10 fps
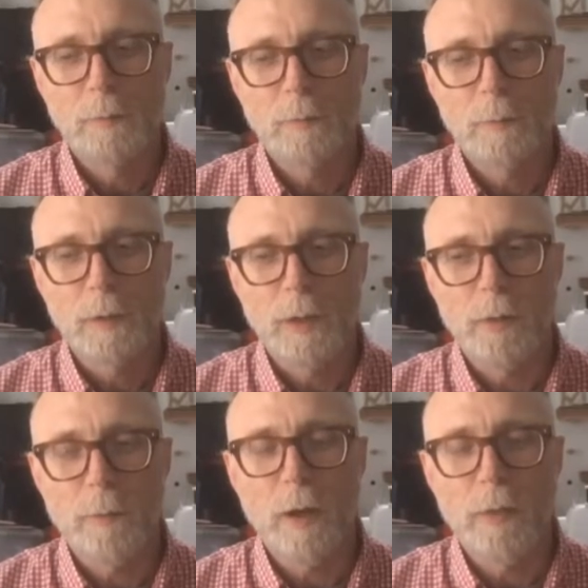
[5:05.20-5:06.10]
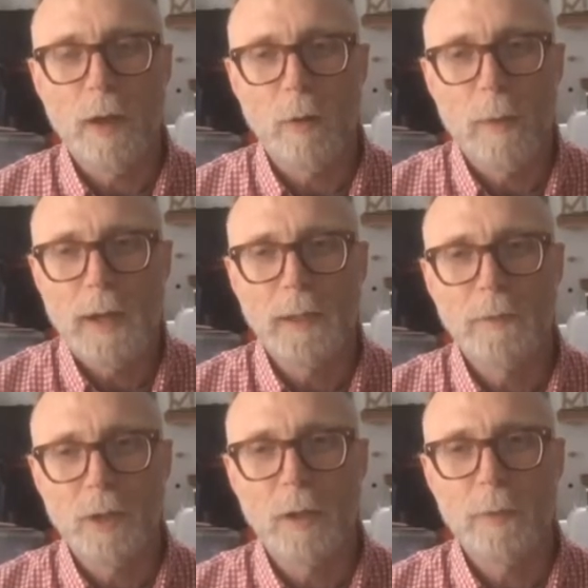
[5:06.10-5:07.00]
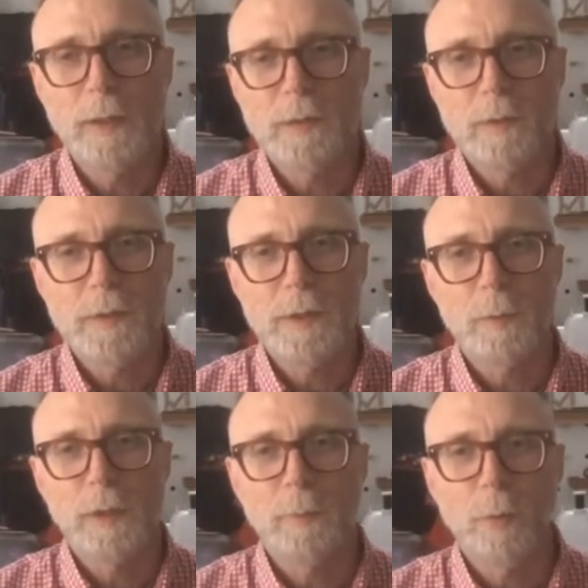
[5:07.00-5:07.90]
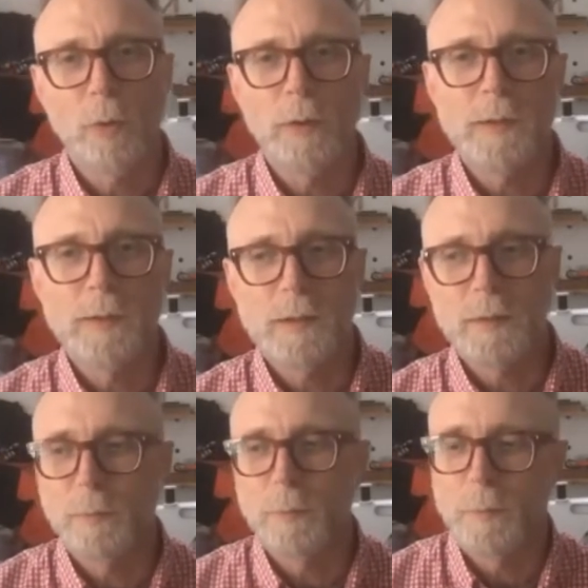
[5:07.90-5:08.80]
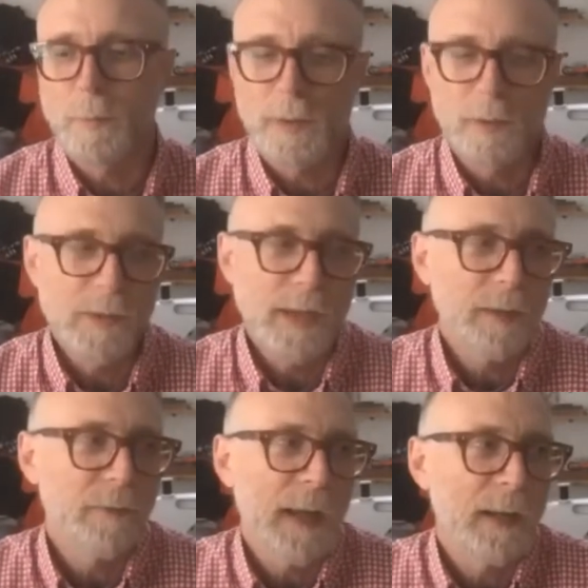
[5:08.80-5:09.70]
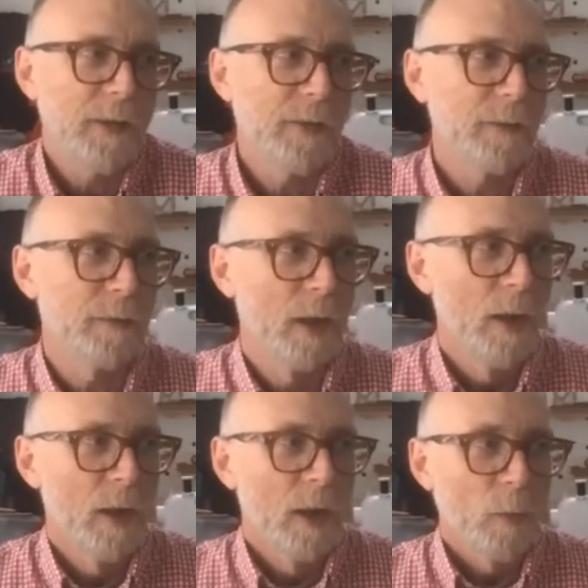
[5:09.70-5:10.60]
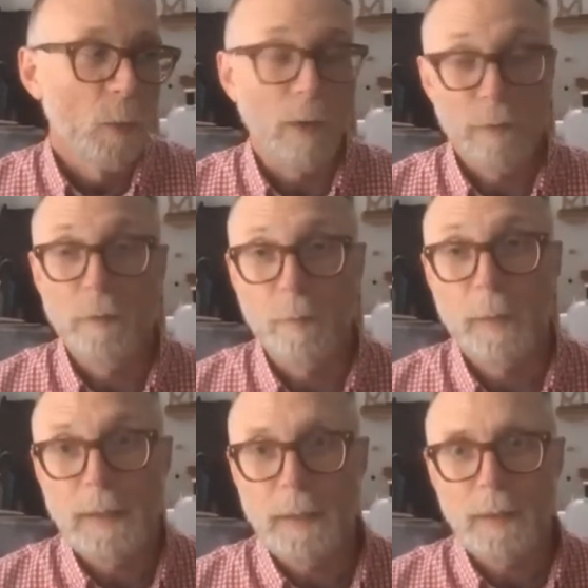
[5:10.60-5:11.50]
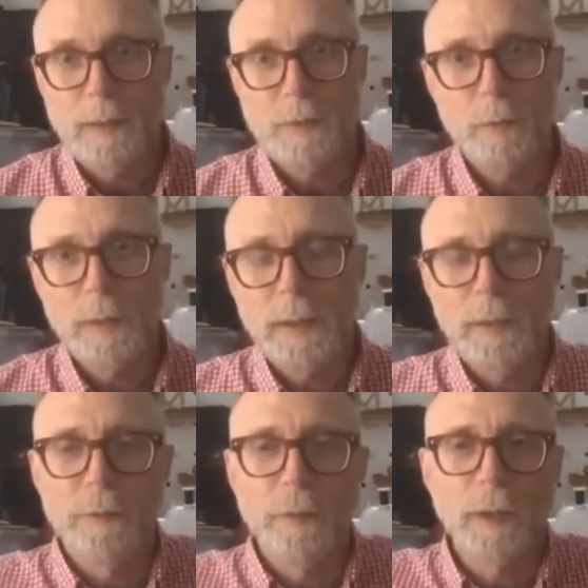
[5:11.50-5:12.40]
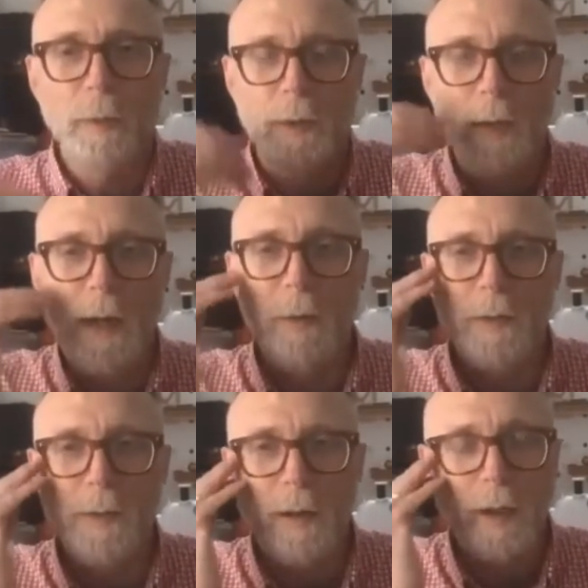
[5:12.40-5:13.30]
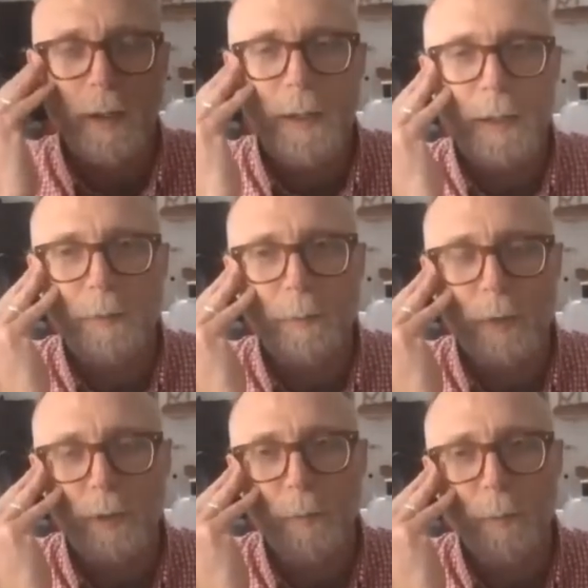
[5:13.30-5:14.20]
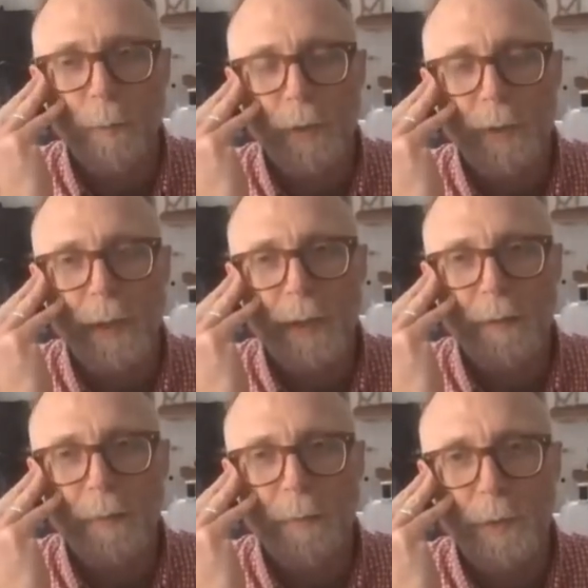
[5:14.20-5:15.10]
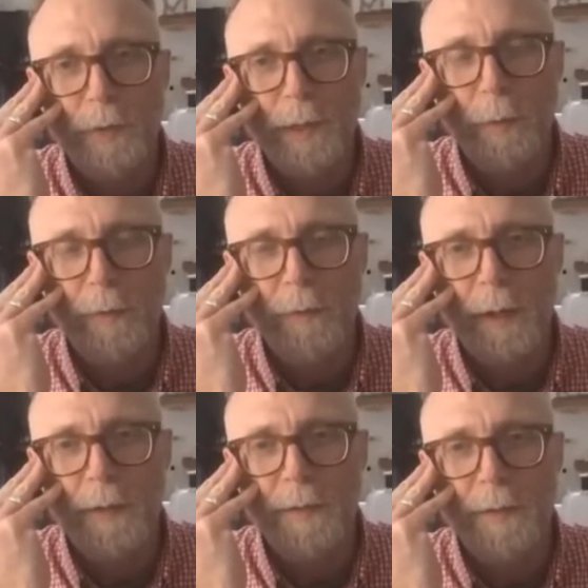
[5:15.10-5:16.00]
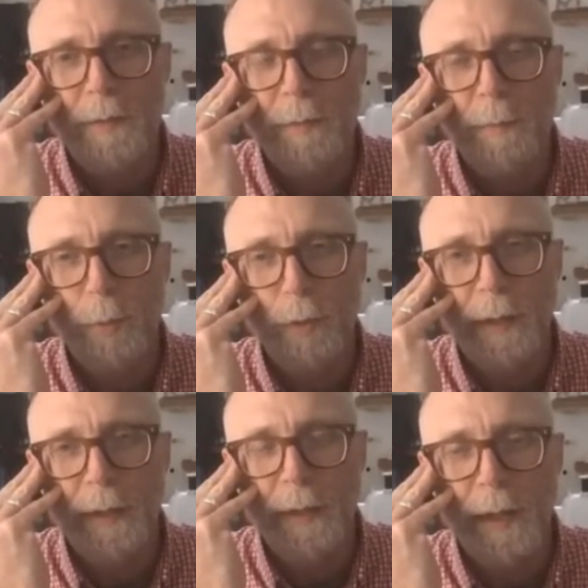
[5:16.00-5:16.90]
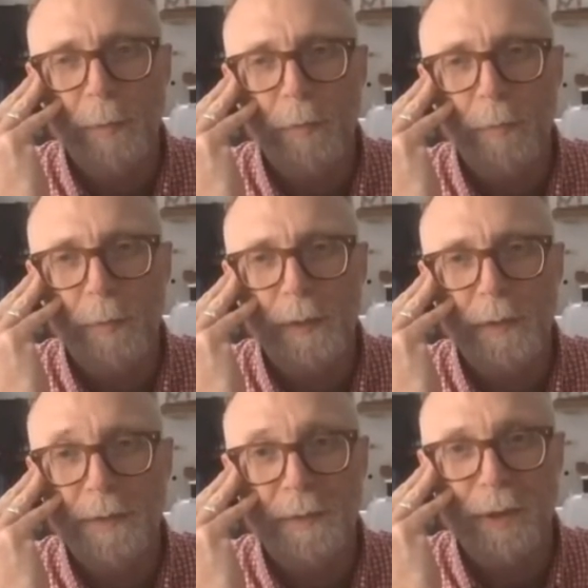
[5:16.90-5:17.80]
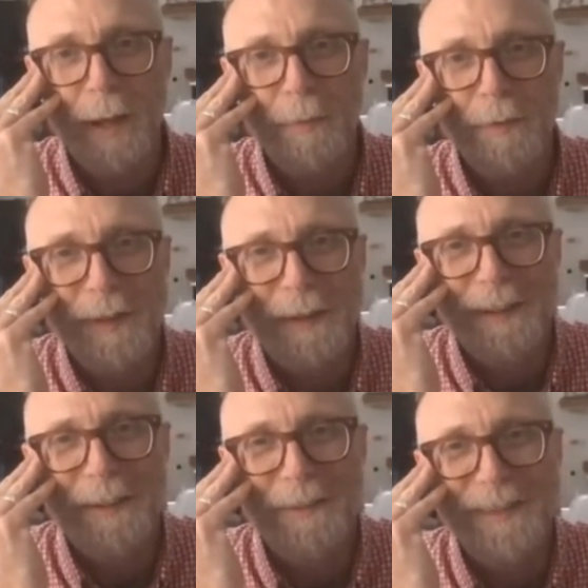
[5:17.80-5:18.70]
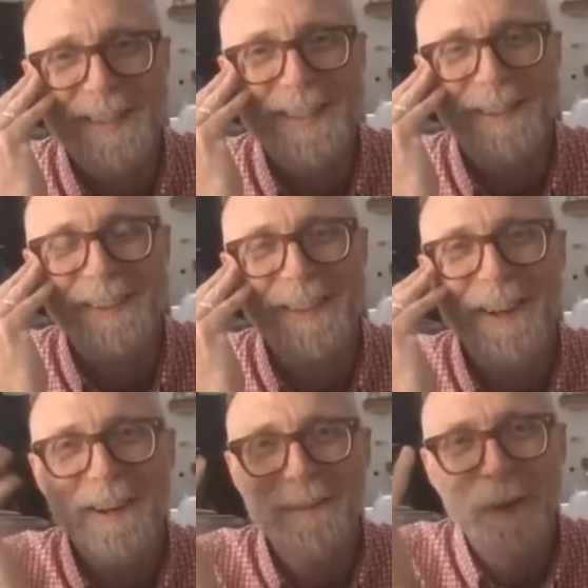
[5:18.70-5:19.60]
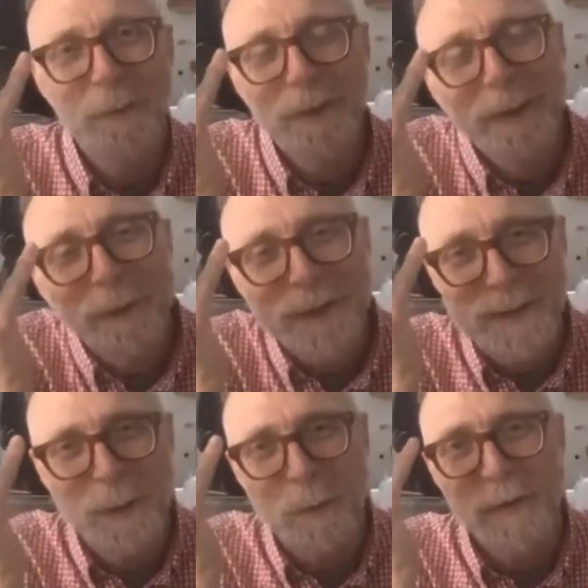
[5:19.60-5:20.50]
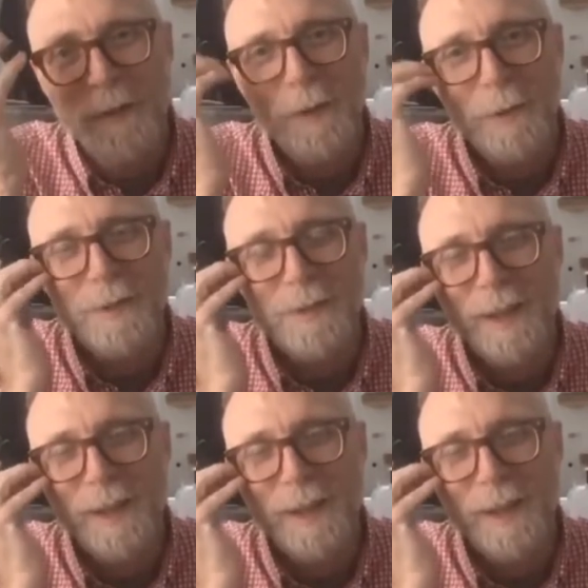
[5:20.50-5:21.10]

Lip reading: you know, the whole marking of time thing is obviously really important, is to, you know, take advantage of what for me is a really infrequent occurrence, i.e., you know, putting out music with friends and putting out an album. It doesn't happen very often. So you kind of don't really want to squander those